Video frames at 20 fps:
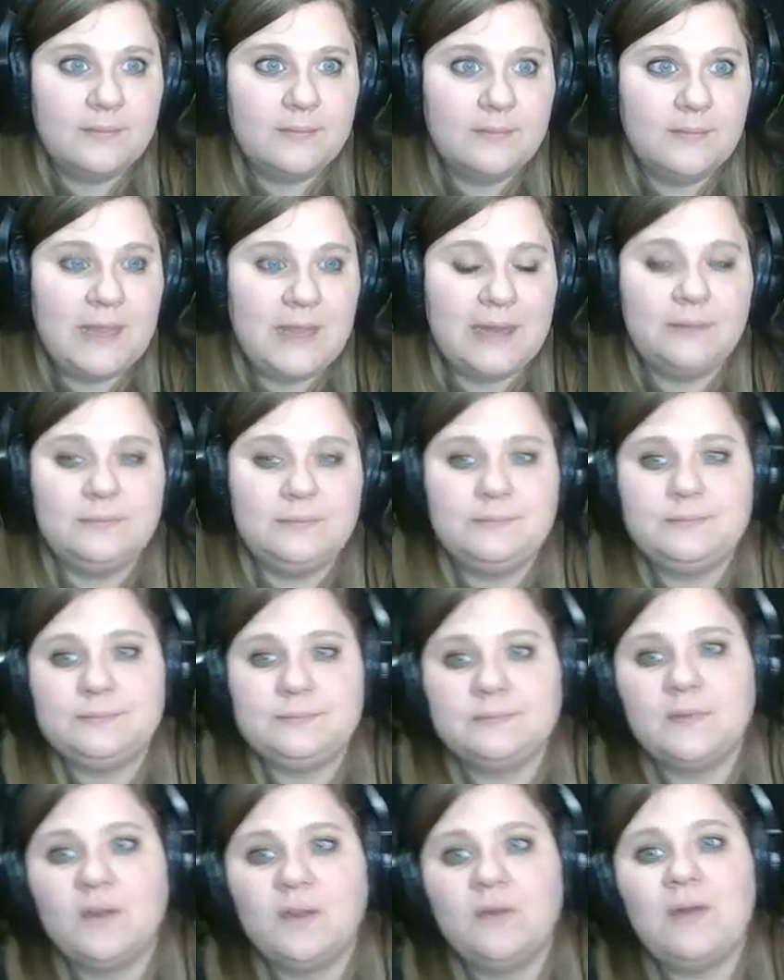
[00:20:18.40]
Now,
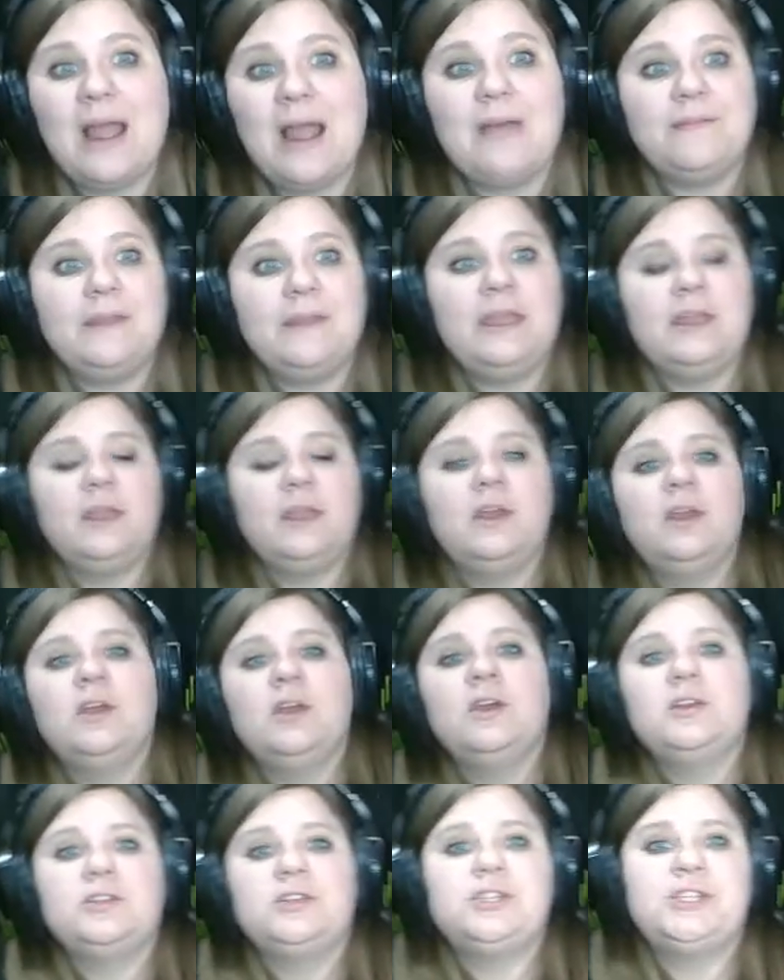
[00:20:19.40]
graphing
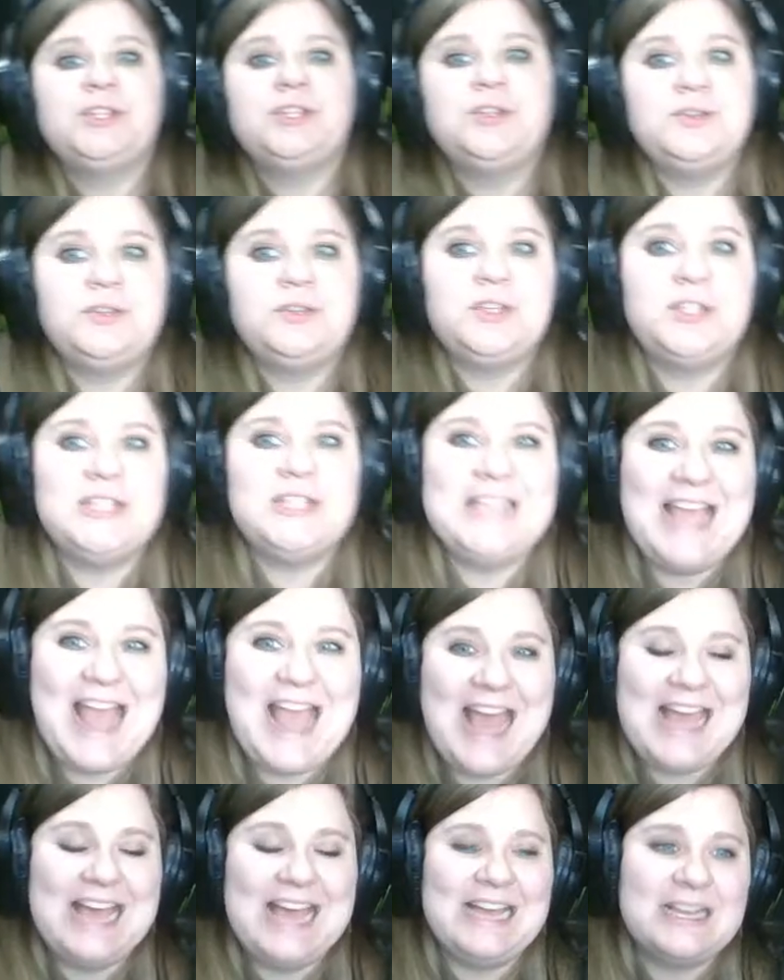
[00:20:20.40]
2 to the
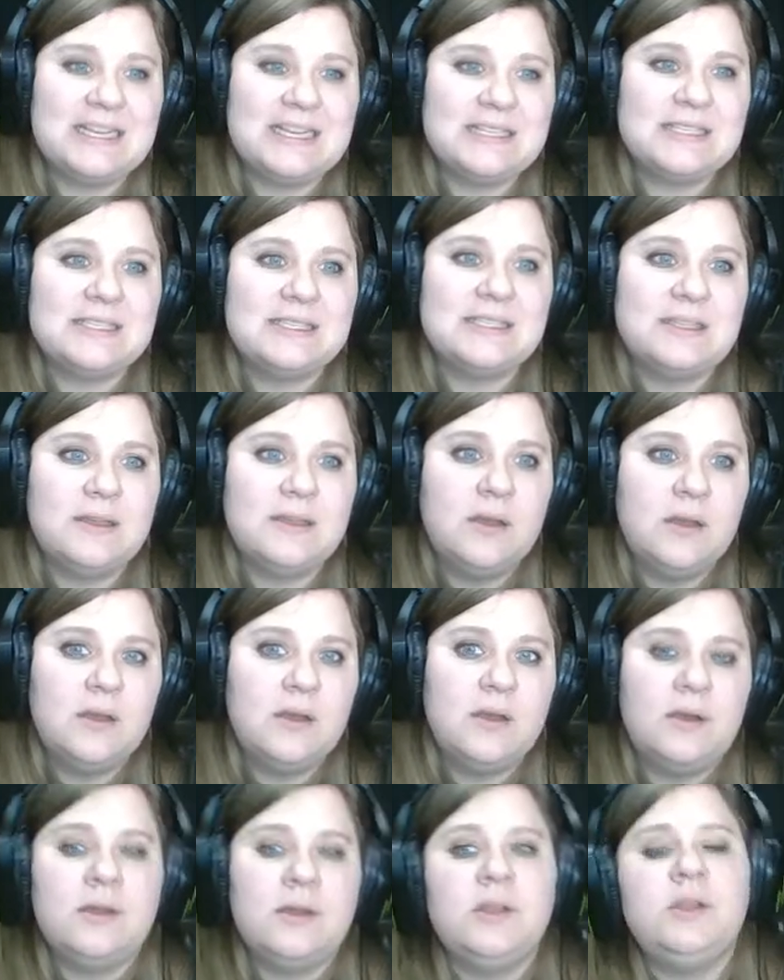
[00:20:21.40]
x
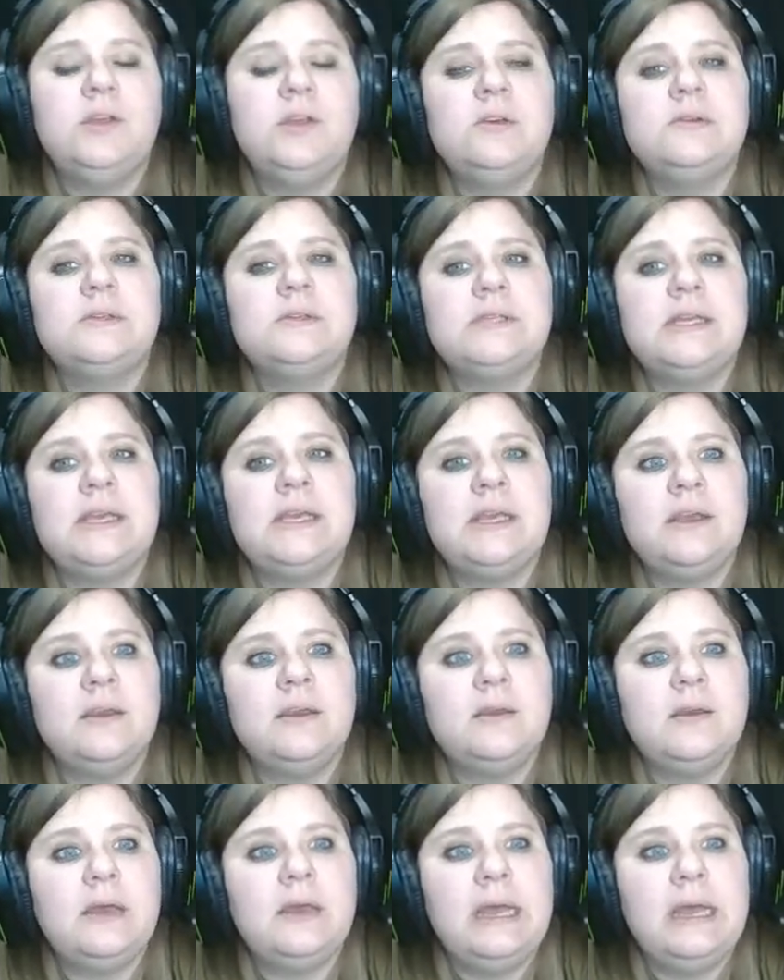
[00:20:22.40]
using,